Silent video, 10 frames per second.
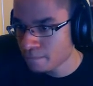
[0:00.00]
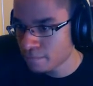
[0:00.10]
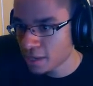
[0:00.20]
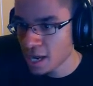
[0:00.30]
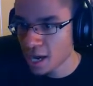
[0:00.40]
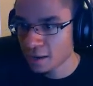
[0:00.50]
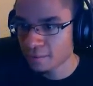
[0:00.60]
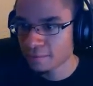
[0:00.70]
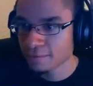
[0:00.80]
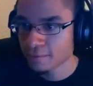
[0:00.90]
Yeah!
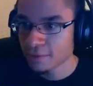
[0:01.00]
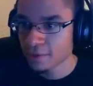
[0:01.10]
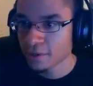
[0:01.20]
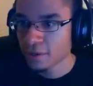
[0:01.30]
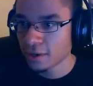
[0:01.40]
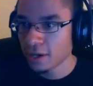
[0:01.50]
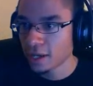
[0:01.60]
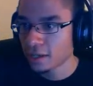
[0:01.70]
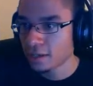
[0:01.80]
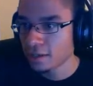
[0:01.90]
Alright.
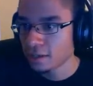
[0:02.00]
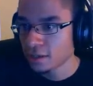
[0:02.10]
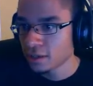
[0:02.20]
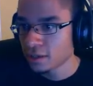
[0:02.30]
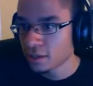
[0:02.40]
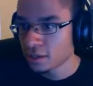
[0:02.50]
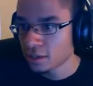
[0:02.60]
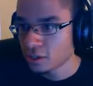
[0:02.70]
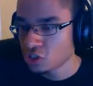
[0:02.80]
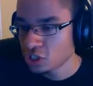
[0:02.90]

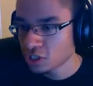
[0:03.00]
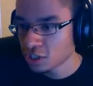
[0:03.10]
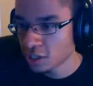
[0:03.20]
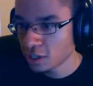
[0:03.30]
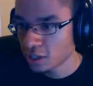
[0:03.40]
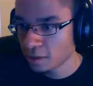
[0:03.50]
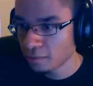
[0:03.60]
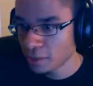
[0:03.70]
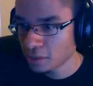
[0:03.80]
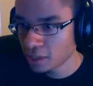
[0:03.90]
Shit's gonna go, get,
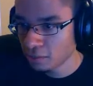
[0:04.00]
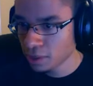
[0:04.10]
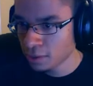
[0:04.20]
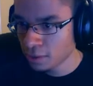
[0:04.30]
about to get real.